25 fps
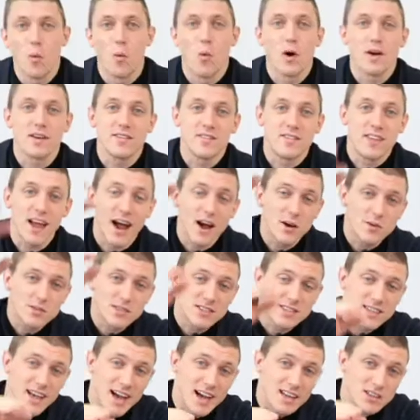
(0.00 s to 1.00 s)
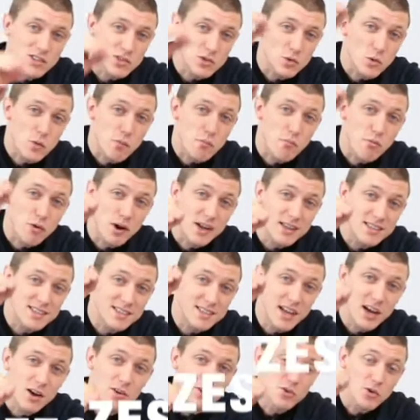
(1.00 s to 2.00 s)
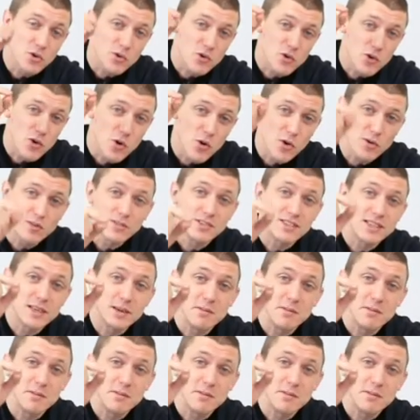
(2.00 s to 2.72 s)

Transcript: What downsizes or brings down your nerves